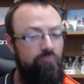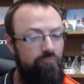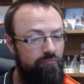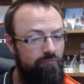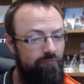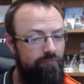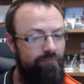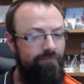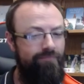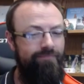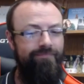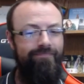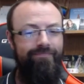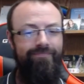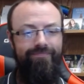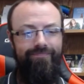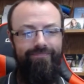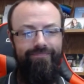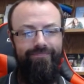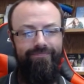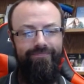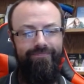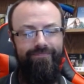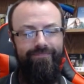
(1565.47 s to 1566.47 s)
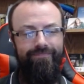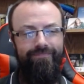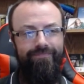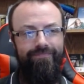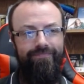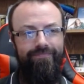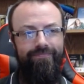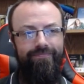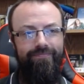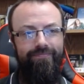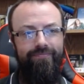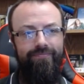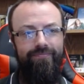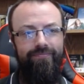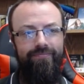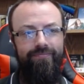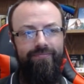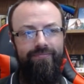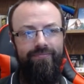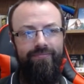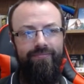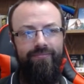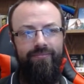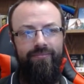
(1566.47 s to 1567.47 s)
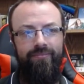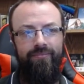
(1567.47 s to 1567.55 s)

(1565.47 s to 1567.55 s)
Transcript: Nothing is said.